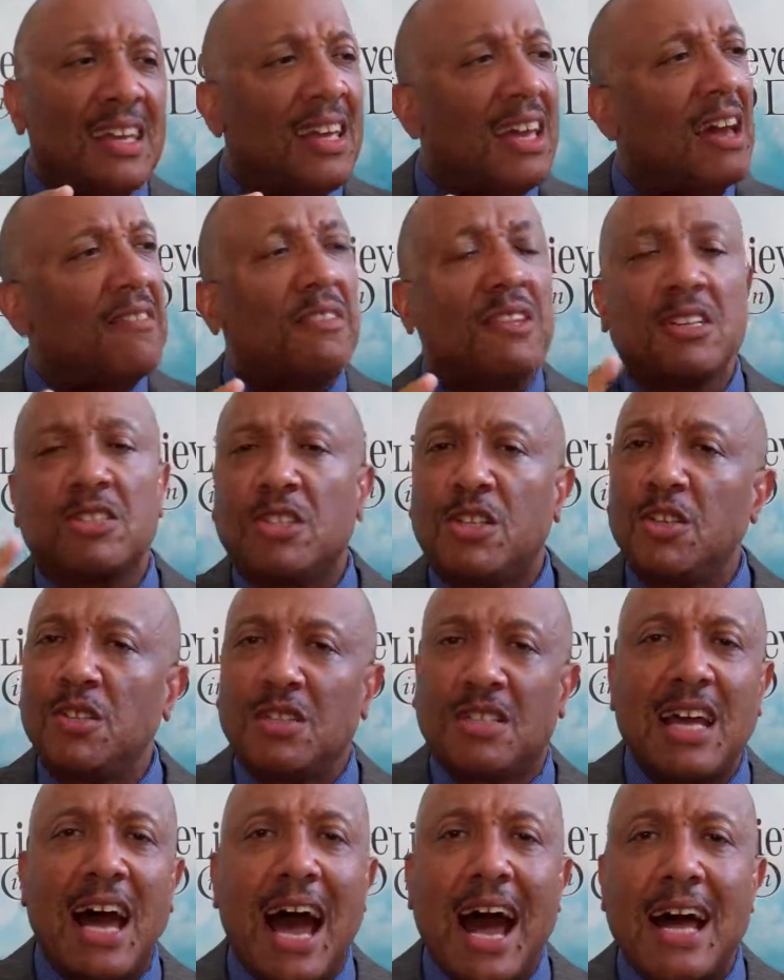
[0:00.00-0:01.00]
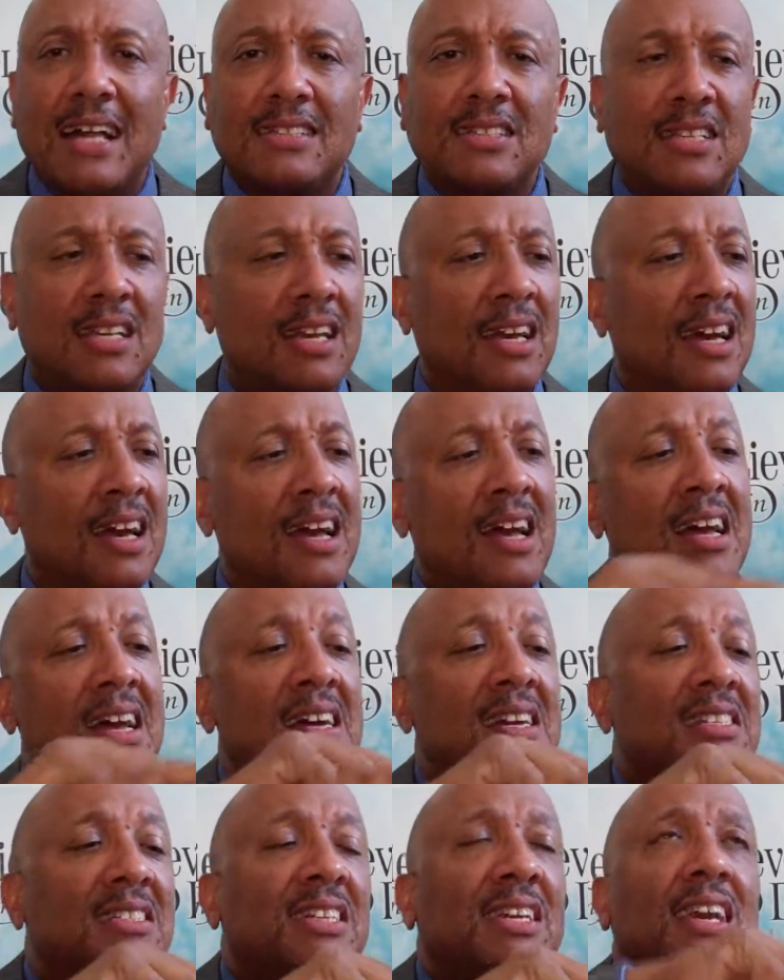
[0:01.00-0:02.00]
If there's two dots,
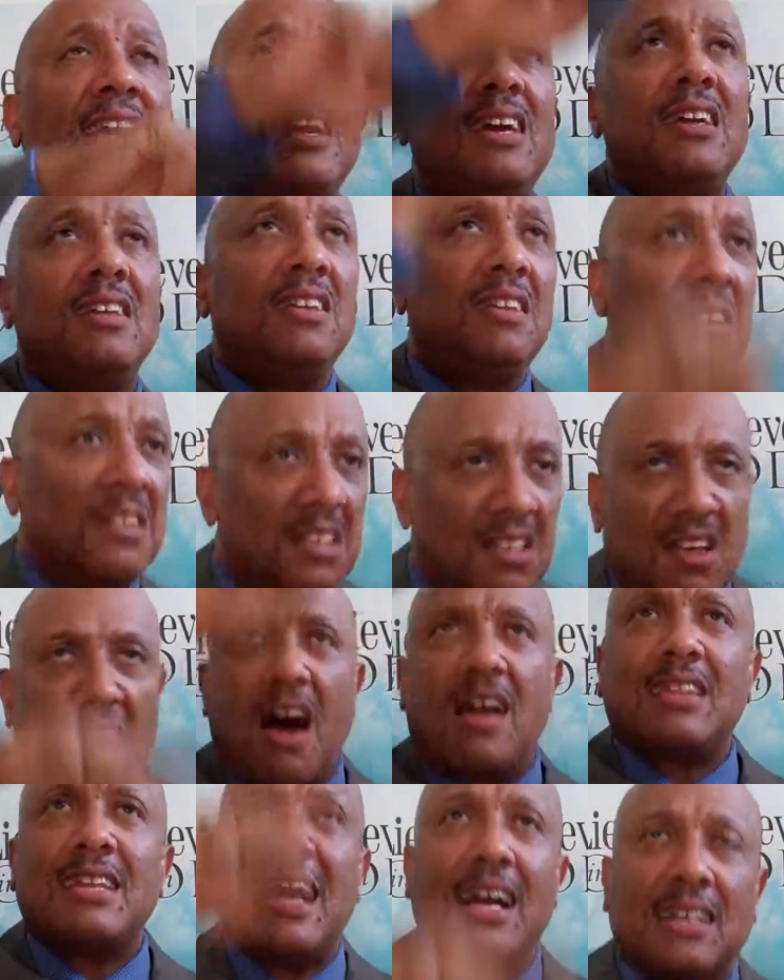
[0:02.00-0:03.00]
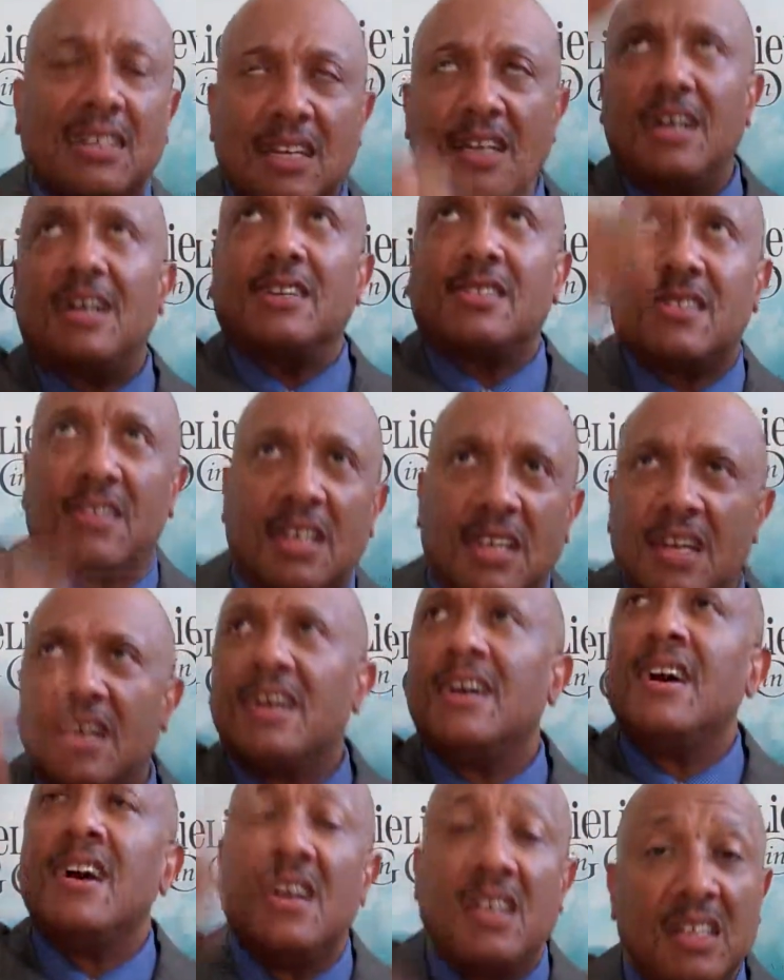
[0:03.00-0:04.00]
she thought like this.
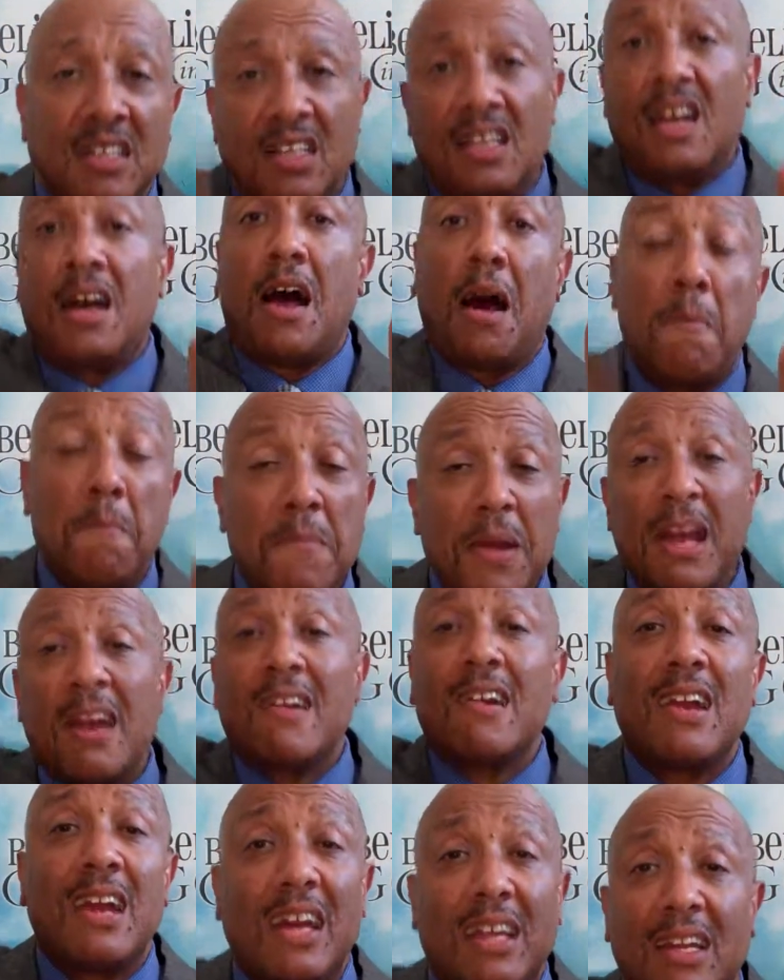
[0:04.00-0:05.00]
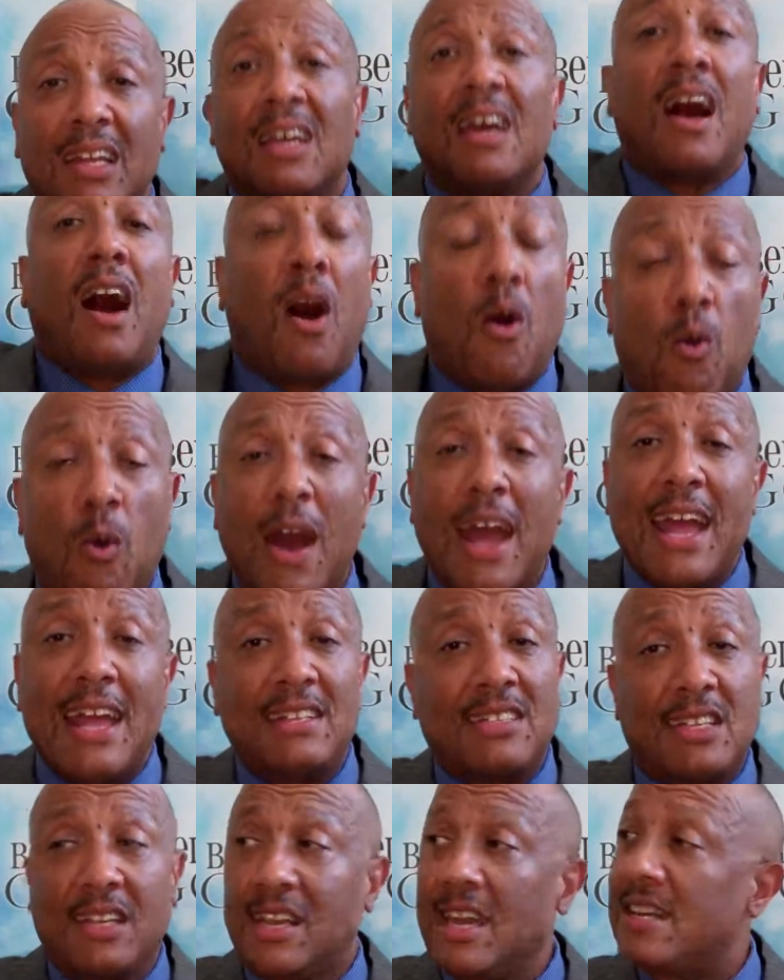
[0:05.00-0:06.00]
A myriad of
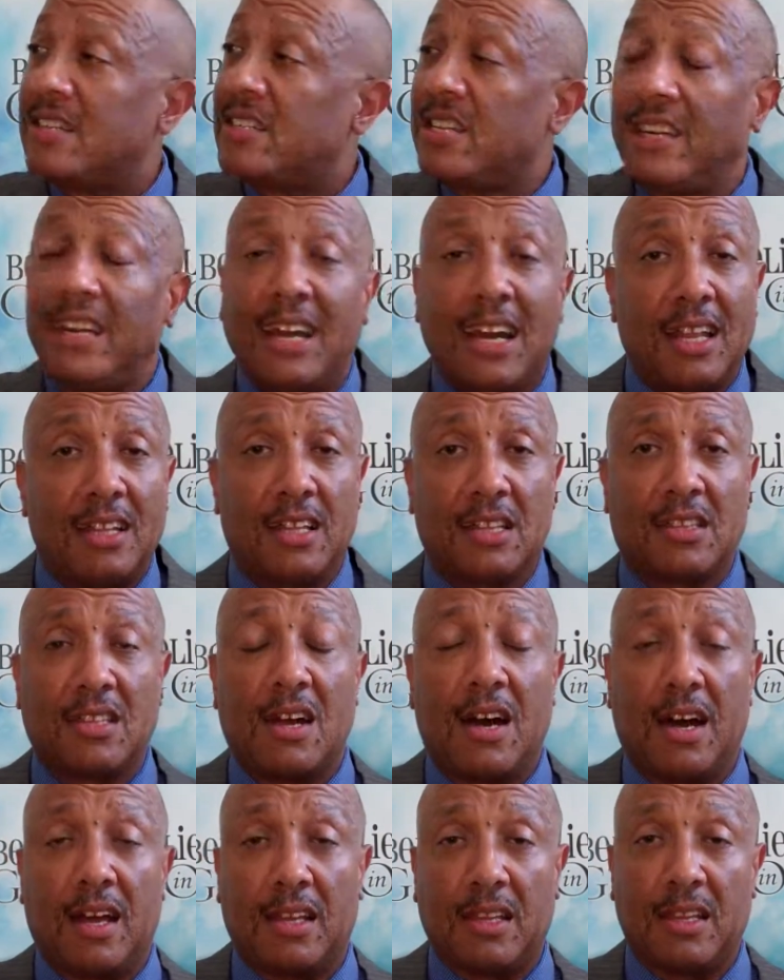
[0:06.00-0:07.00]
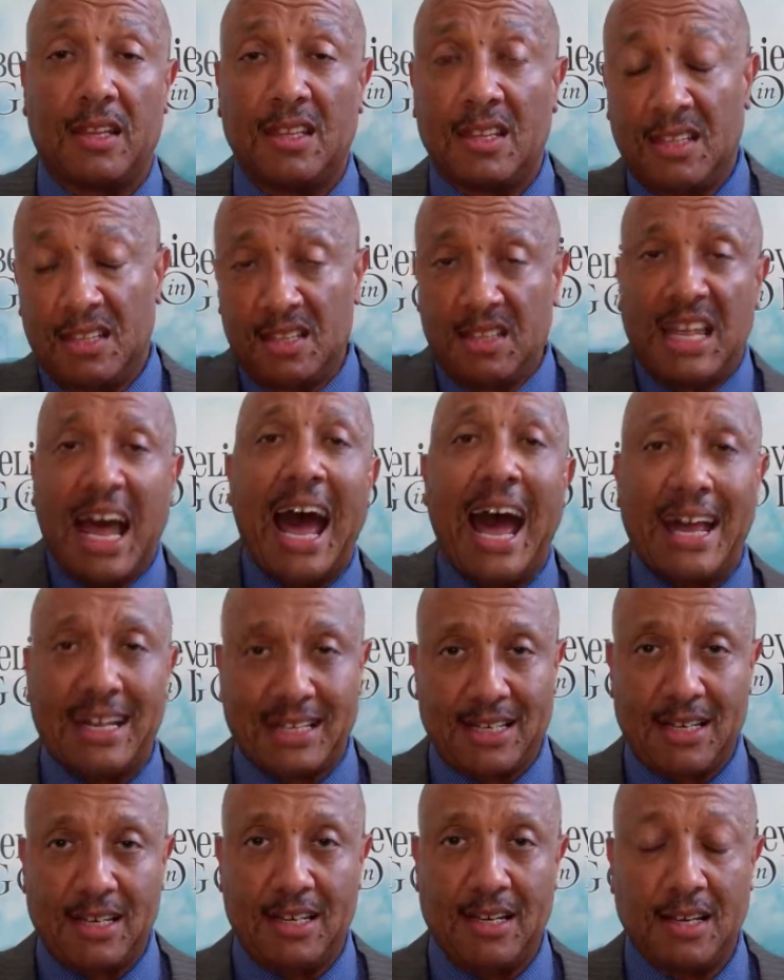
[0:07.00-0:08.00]
ways to get to the other thought,
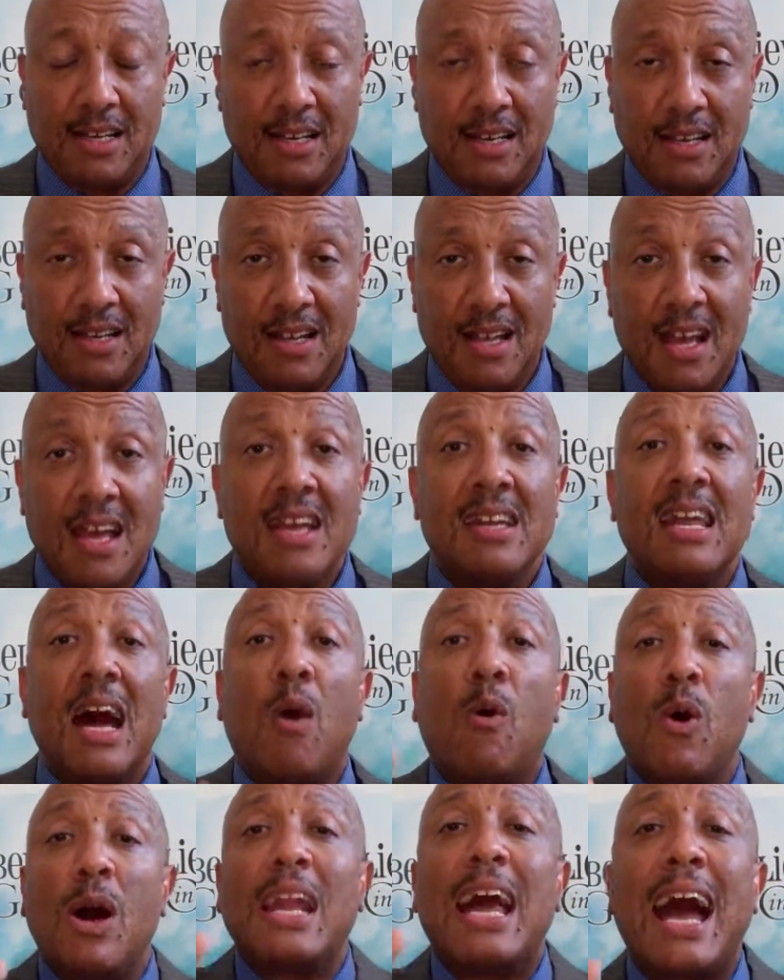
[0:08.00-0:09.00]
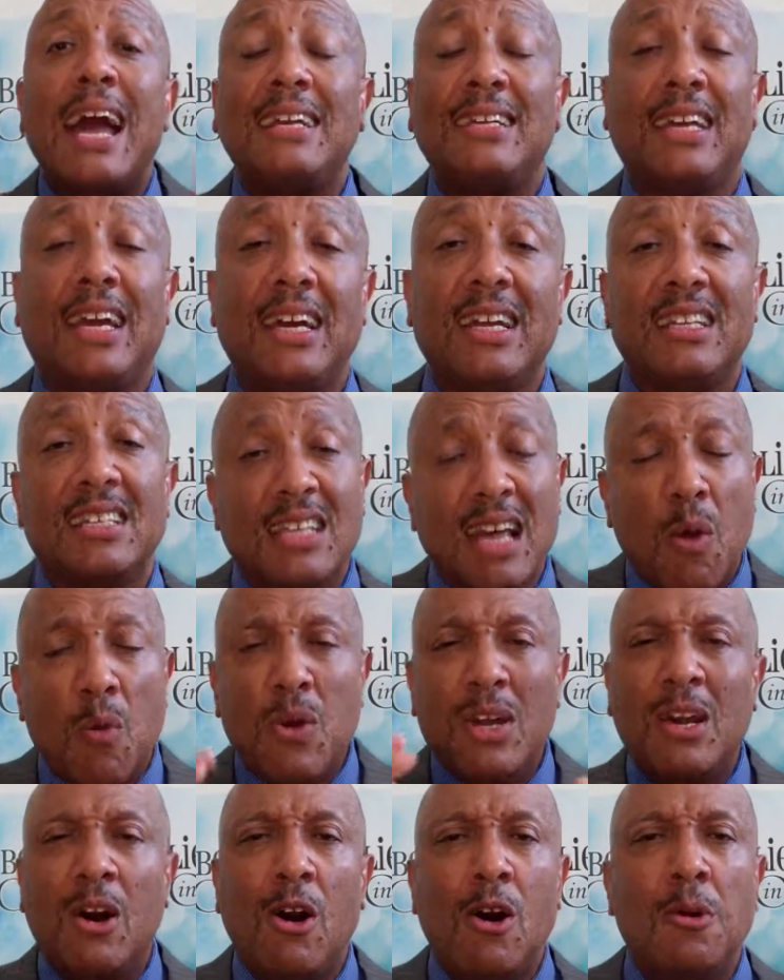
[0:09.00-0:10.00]
dot. Now, what I did is I
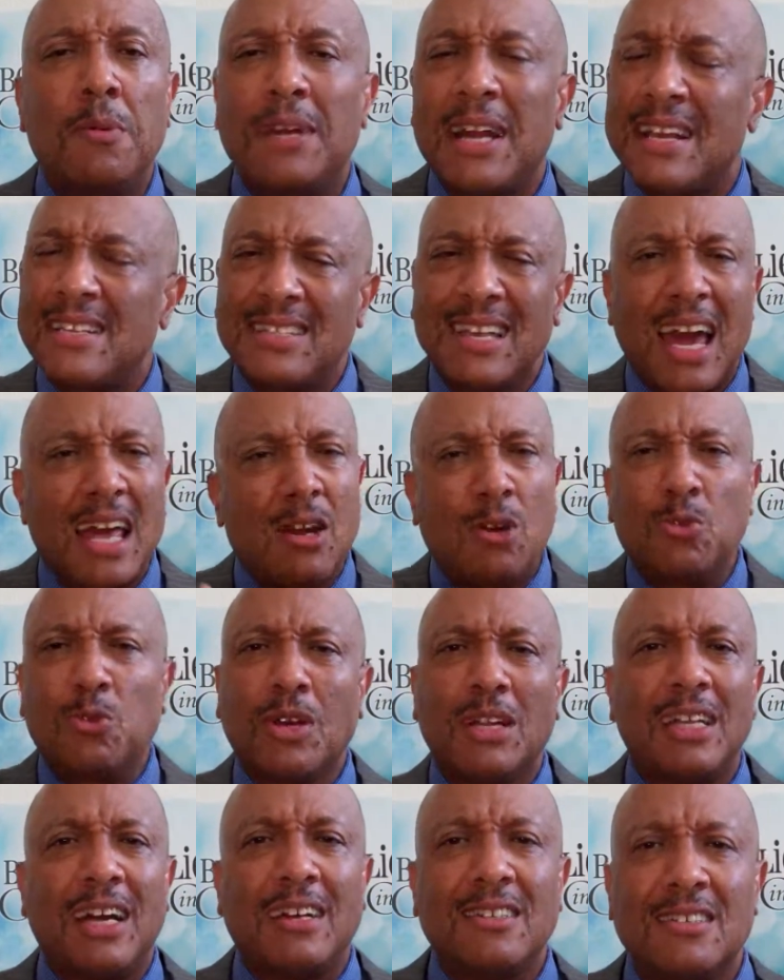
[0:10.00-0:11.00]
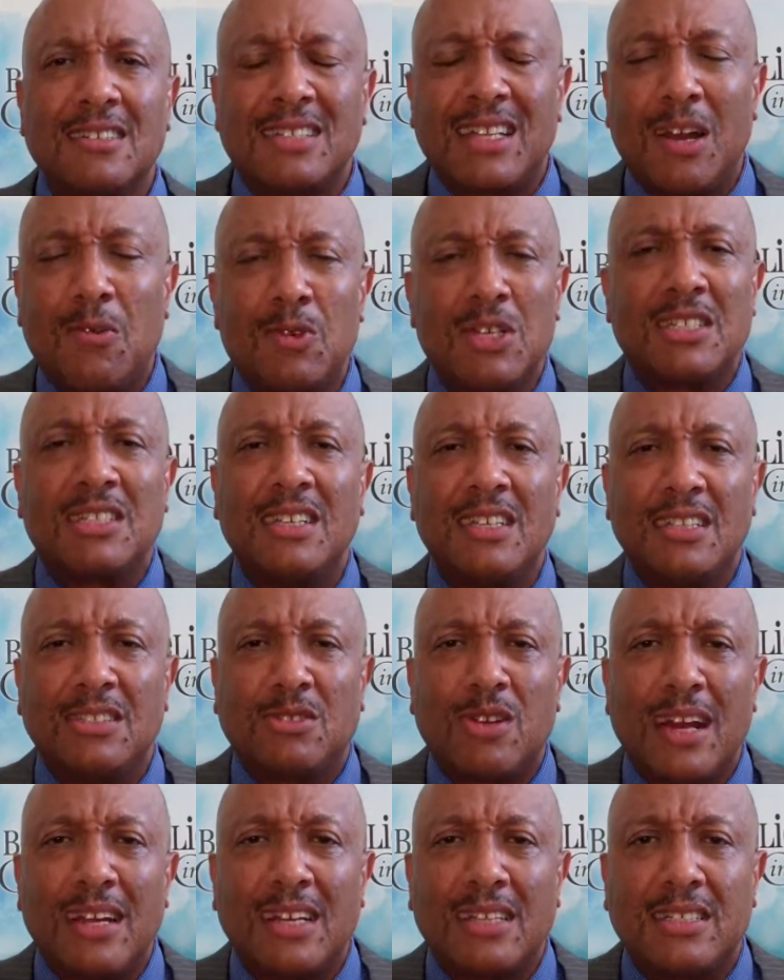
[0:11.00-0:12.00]
went home and I said, I don't really understand what Cindy's
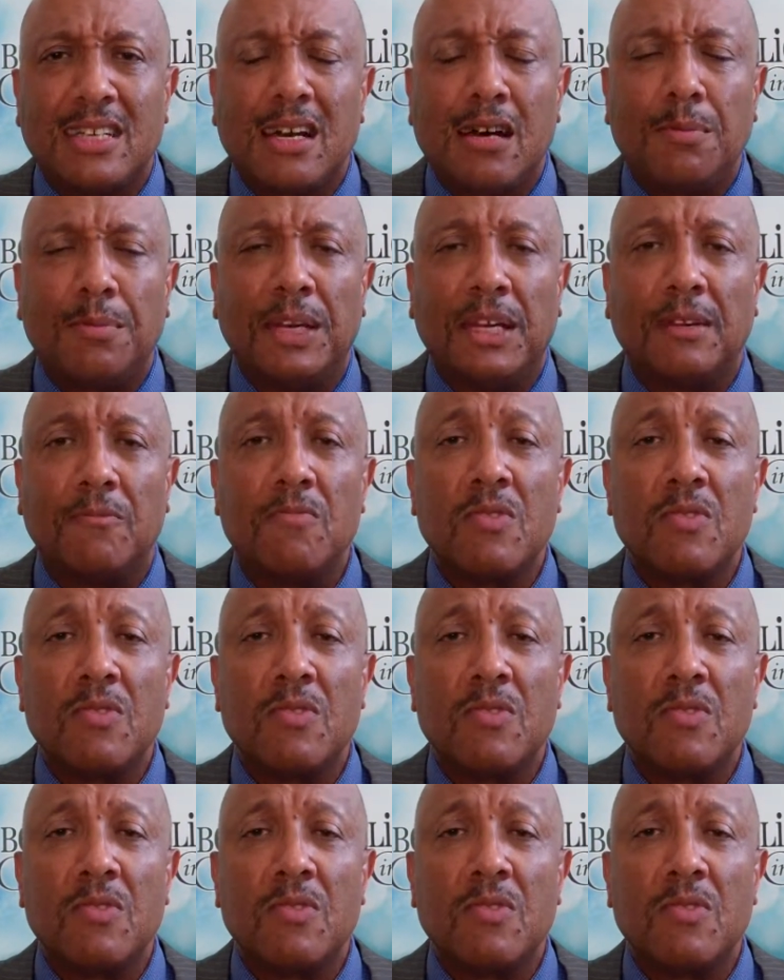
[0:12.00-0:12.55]
trying to tell me.